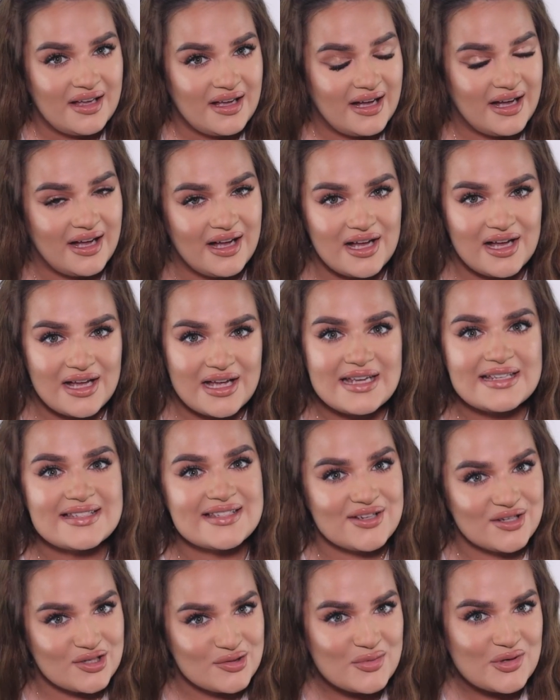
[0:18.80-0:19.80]
it's
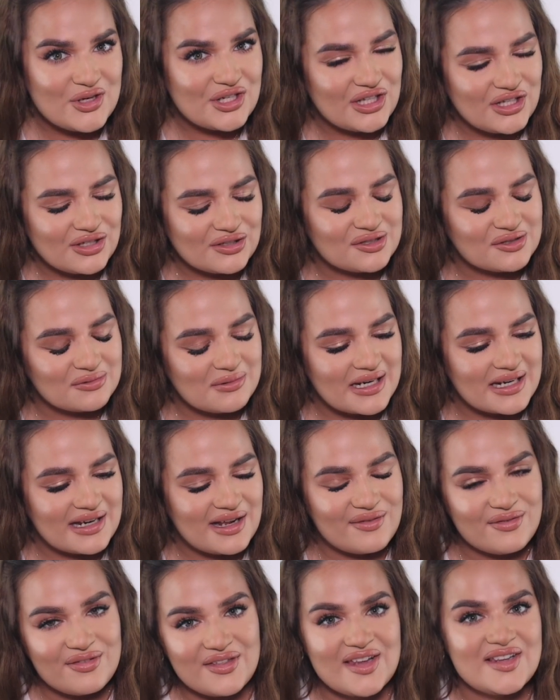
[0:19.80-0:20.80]
gonna be a longer one,
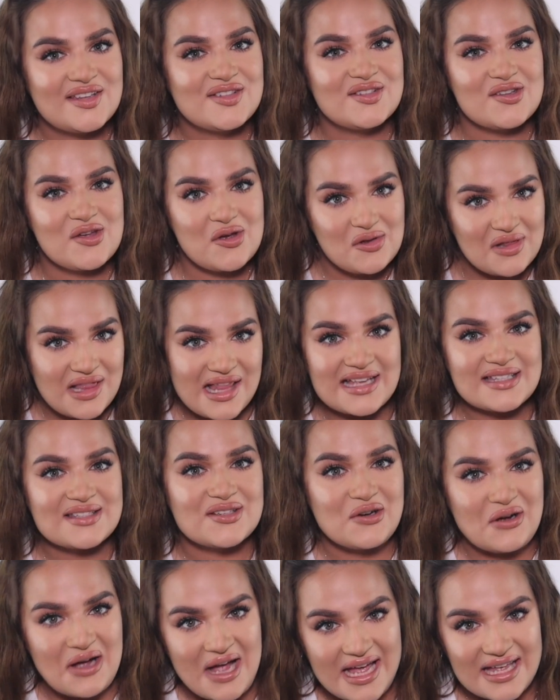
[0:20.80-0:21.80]
I think. So let's
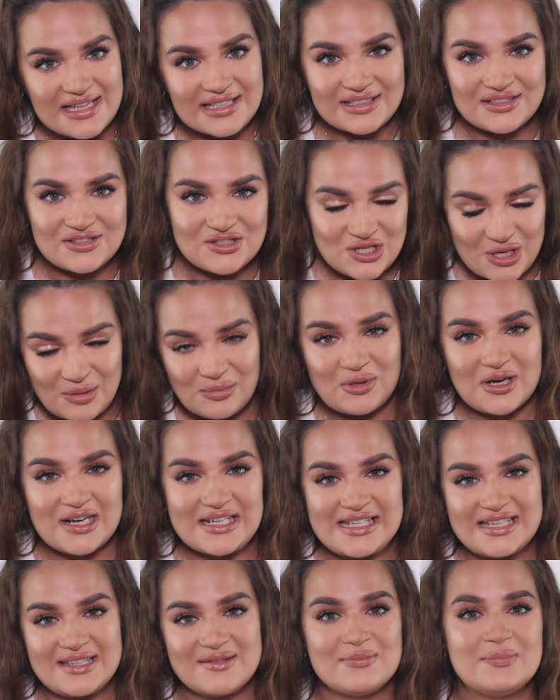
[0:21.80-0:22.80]
go ahead and jump
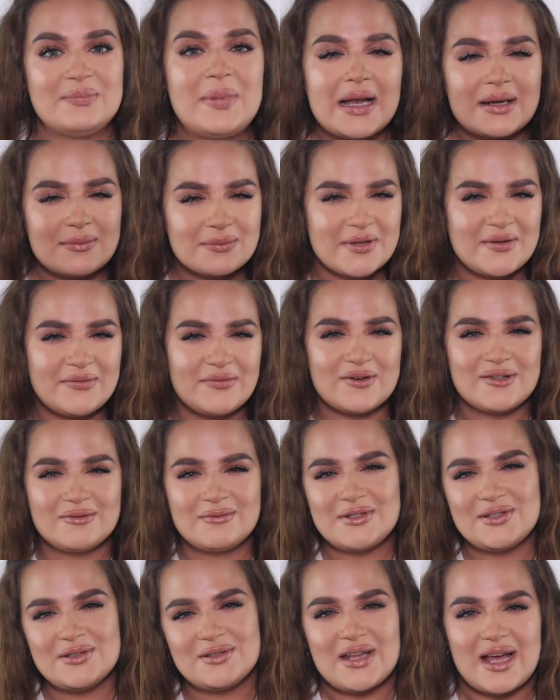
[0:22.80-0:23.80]
right in. But before
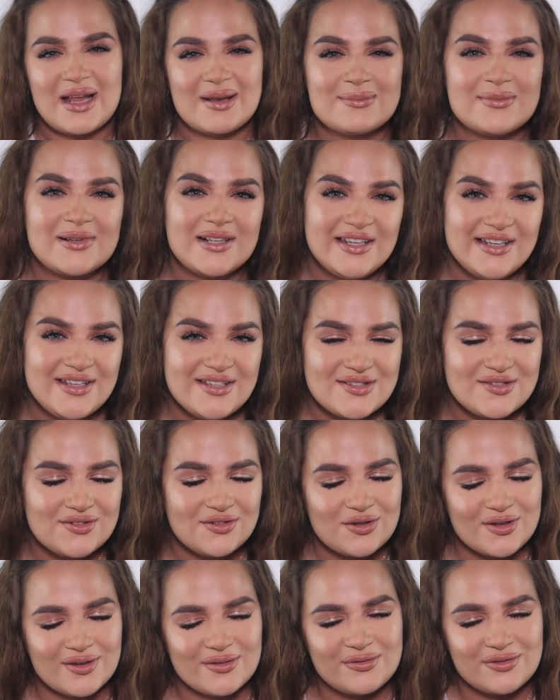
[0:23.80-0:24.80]
we do that, please do
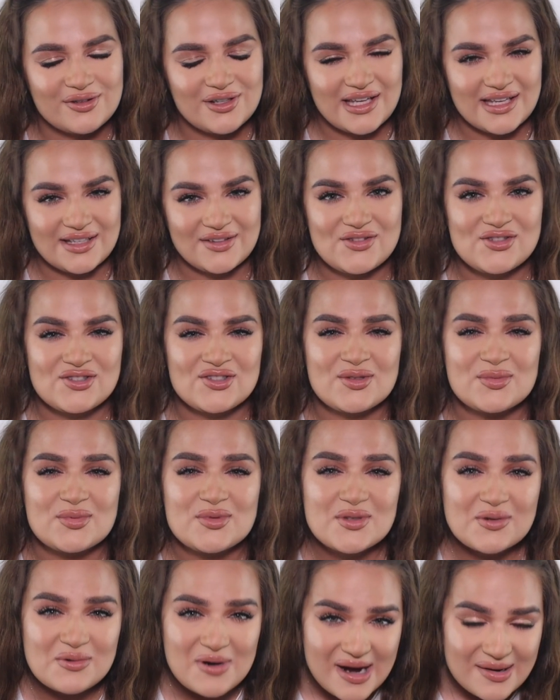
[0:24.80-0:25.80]
not forget to
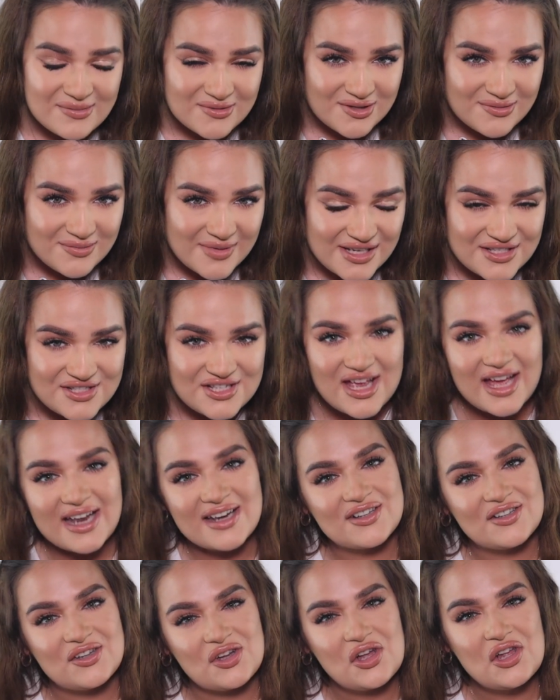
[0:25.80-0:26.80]
subscribe to my
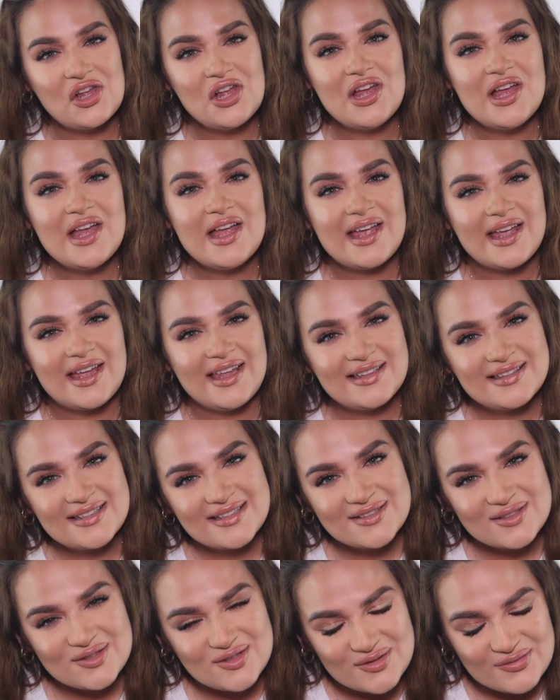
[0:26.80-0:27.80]
channel, hit
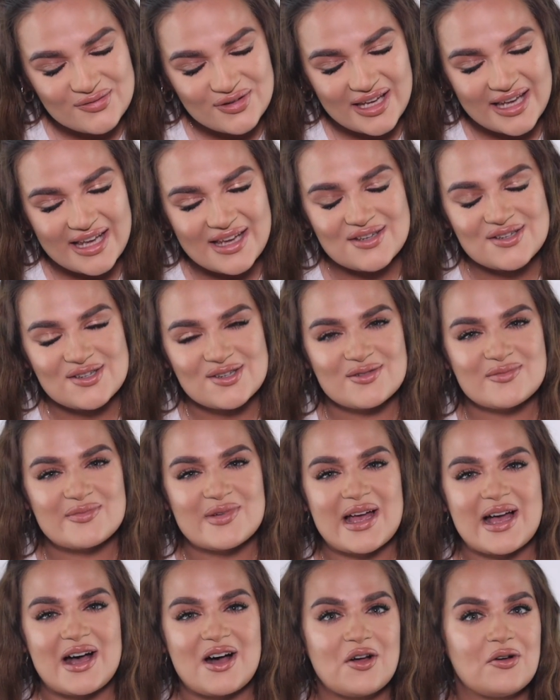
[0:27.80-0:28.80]
the notification
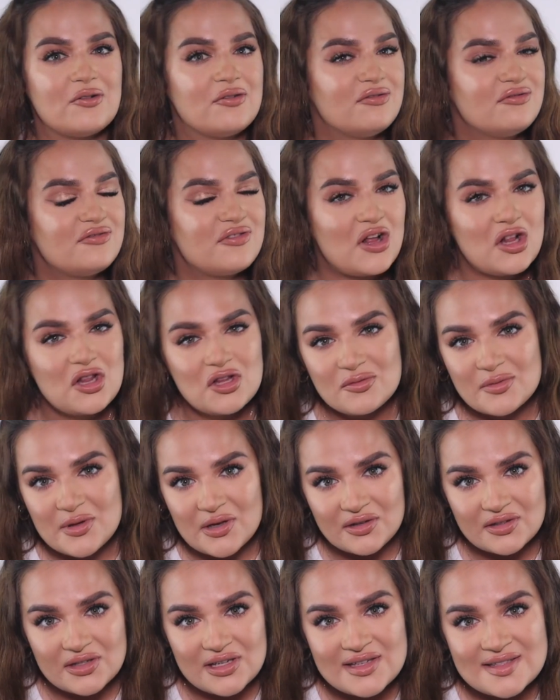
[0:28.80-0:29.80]
bell, follow me
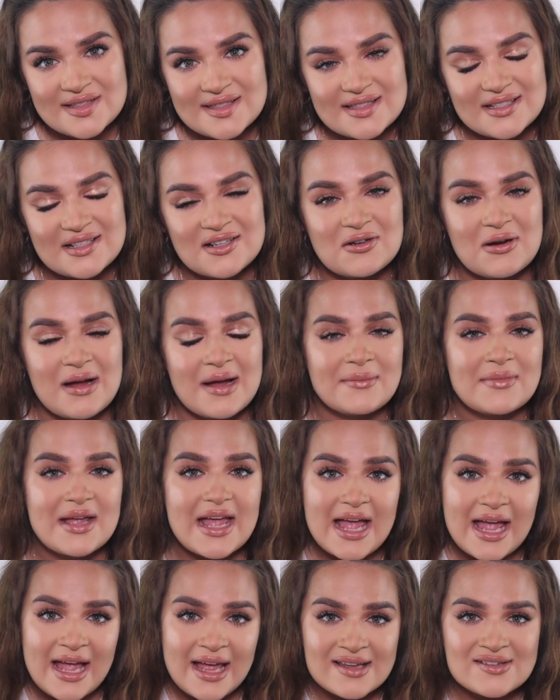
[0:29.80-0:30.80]
on Instagram,
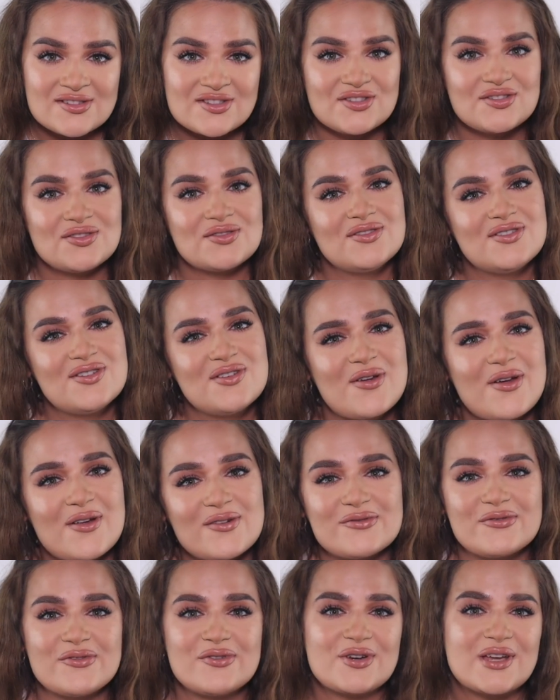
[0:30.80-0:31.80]
and do
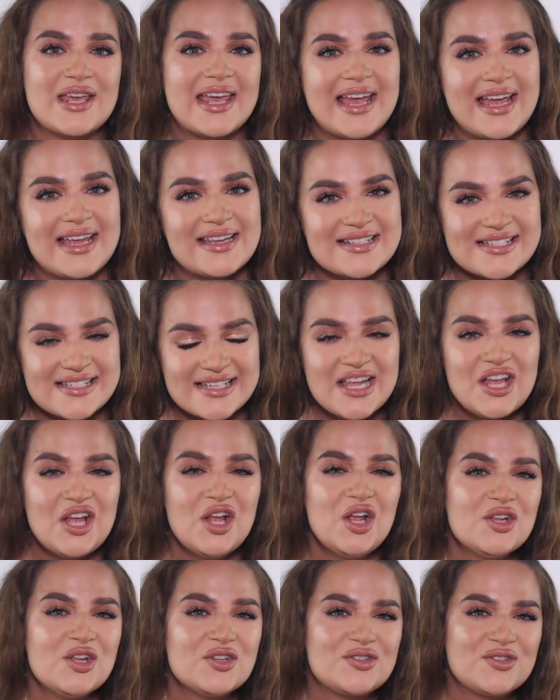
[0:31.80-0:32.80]
not forget
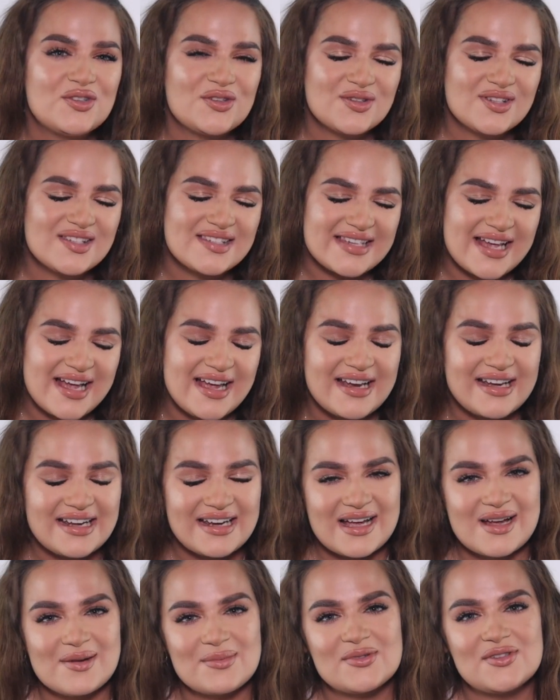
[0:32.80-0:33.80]
to sign
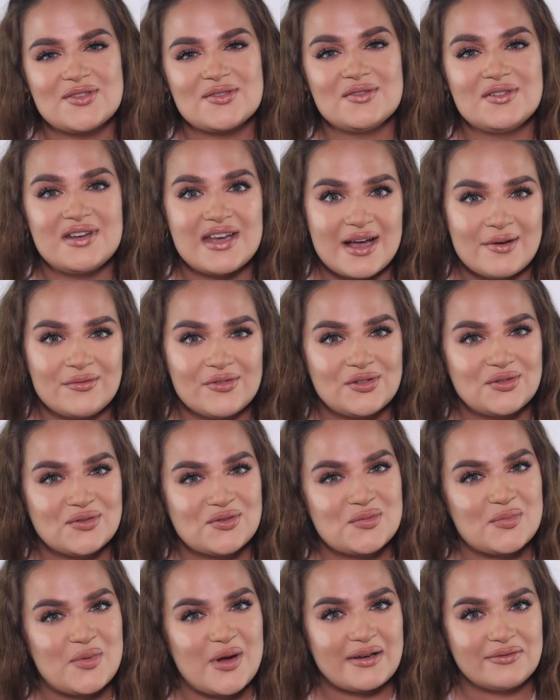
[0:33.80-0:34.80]
up to
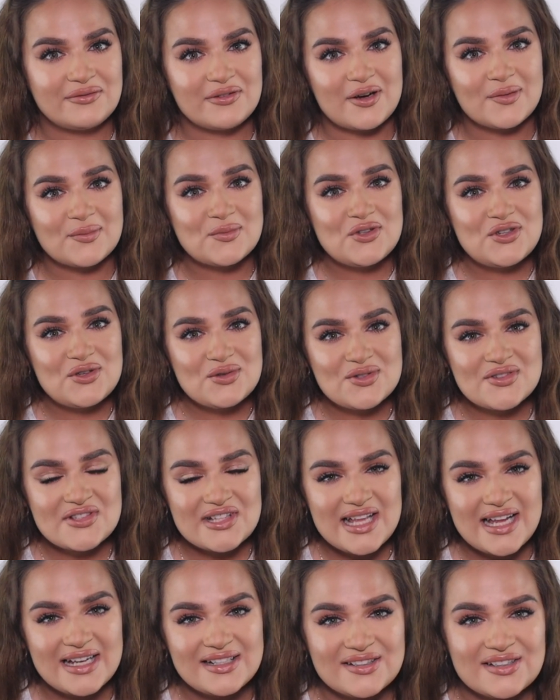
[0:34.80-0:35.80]
Navitus Parfum
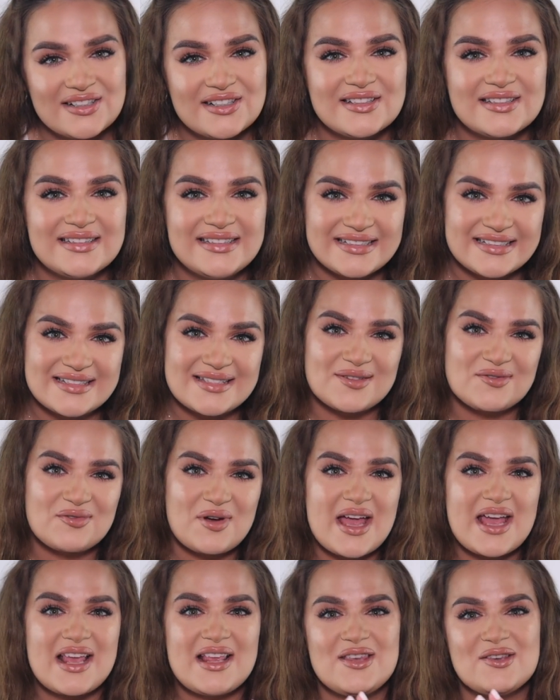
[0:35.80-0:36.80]
newsletter. This
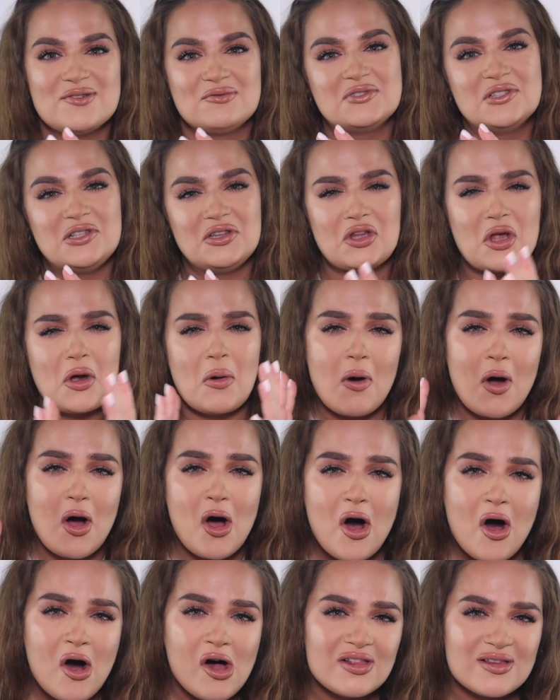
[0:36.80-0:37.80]
way you will know
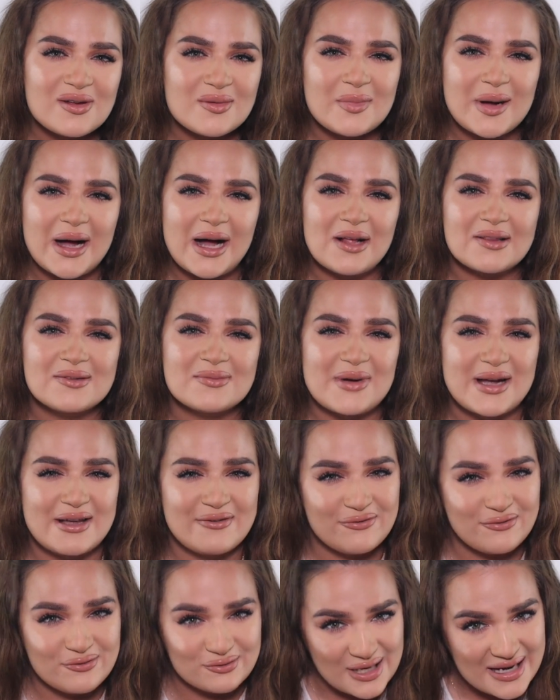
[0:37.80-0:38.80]
all about my
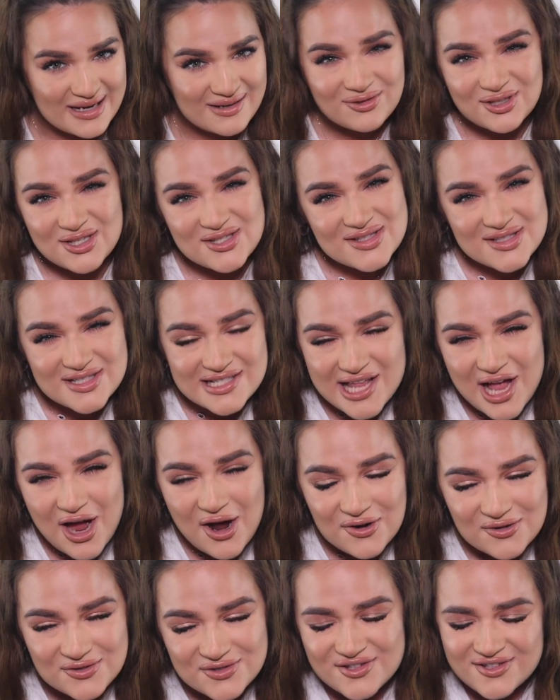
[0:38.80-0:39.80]
fragrance
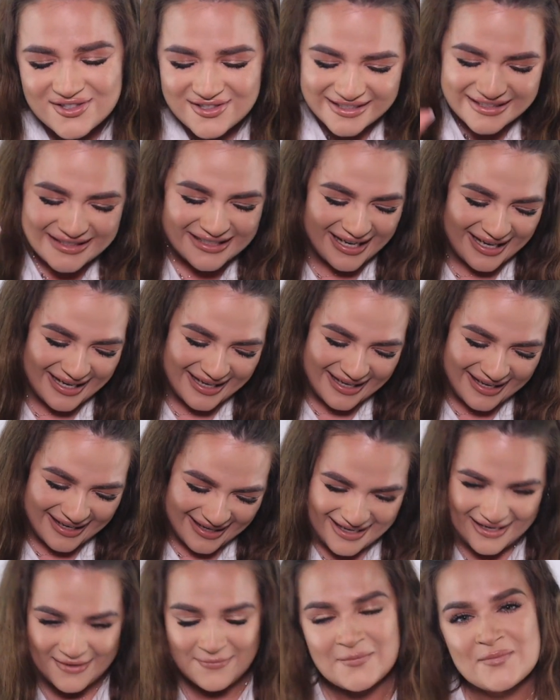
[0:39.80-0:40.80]
launch,
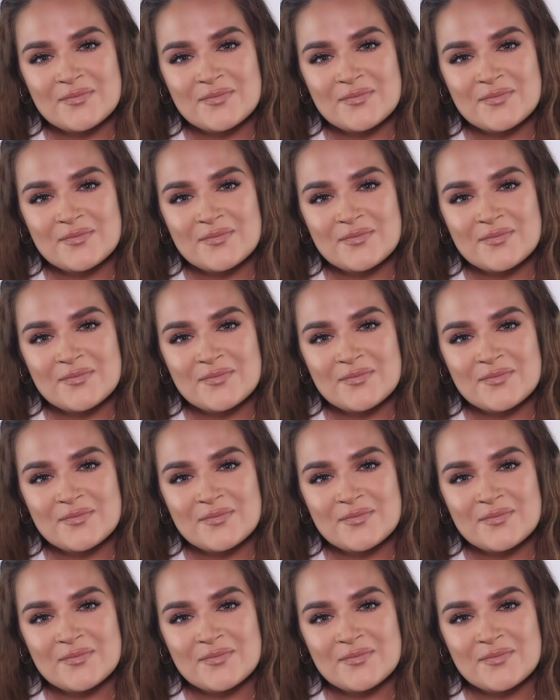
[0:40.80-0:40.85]
yay!